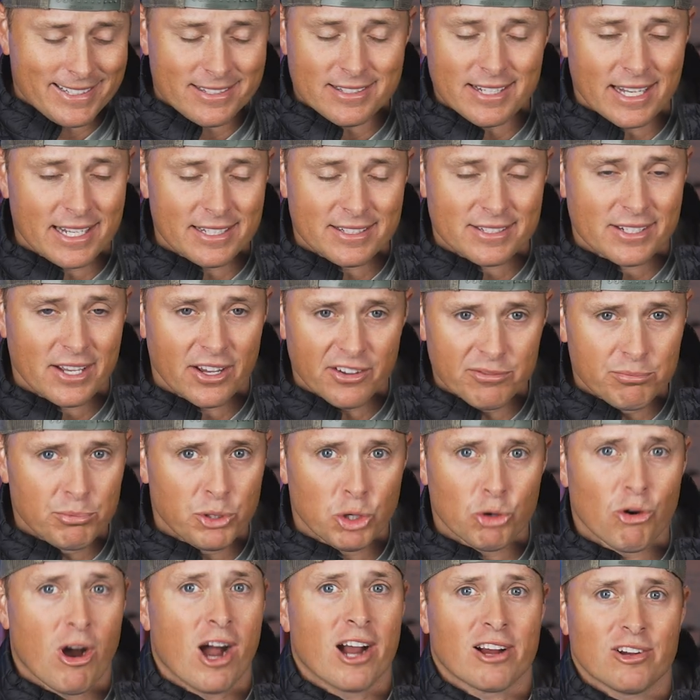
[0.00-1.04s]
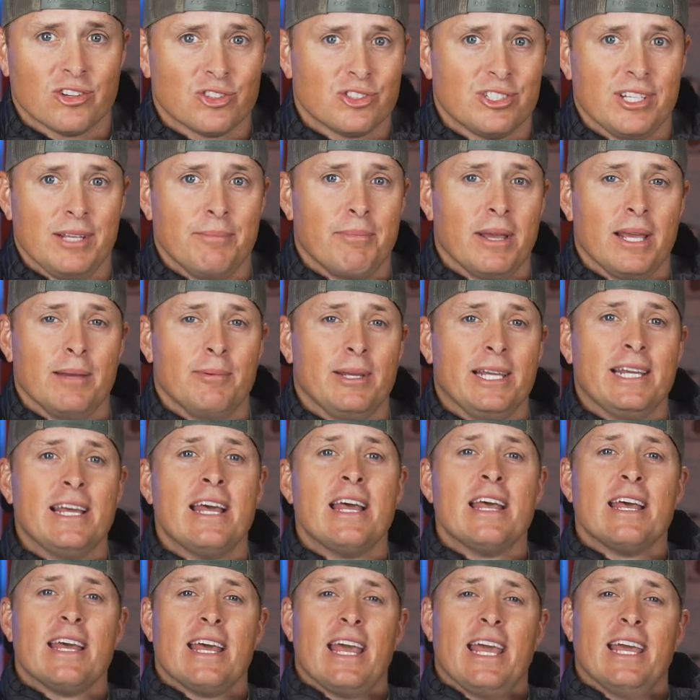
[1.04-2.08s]
States of bureaucracy, baby.
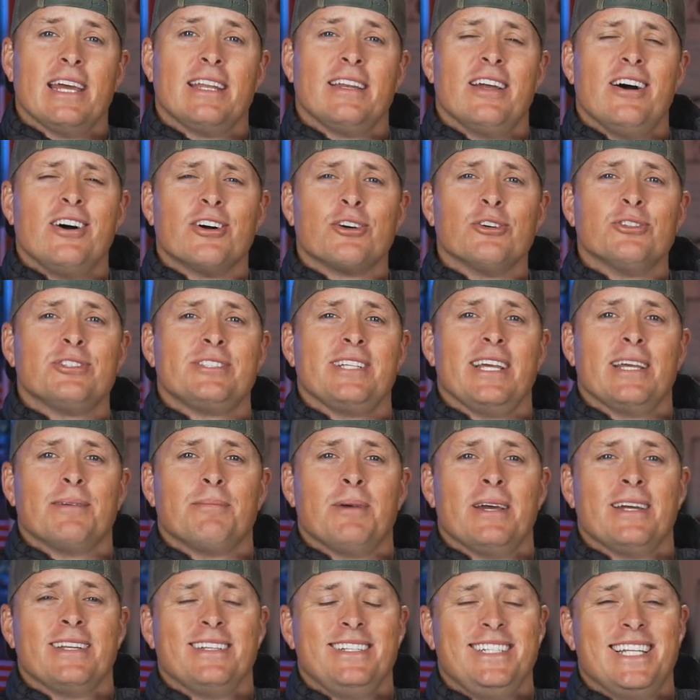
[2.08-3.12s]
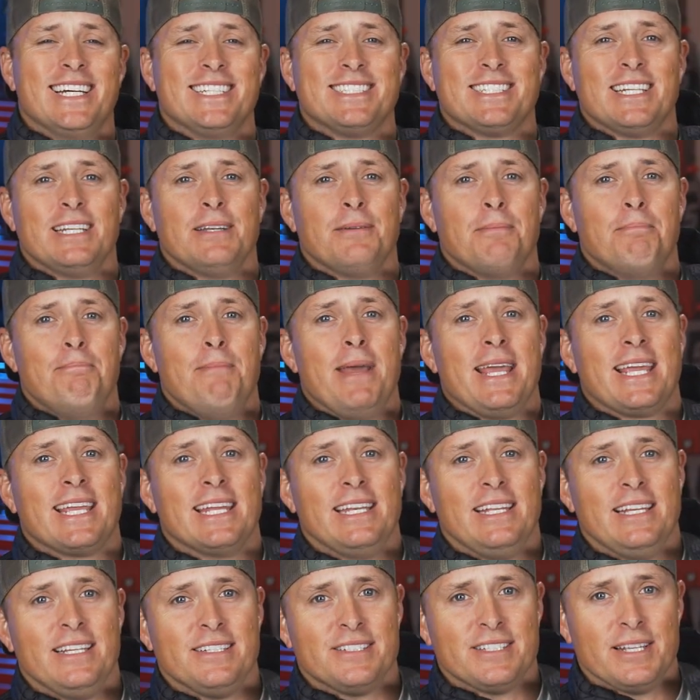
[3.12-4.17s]
And Uncle Sam doesn't make
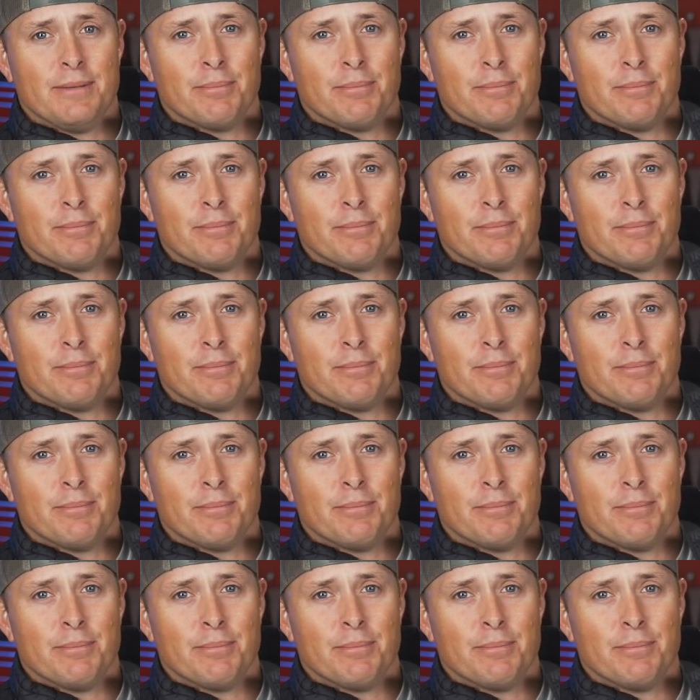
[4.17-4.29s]
it easy.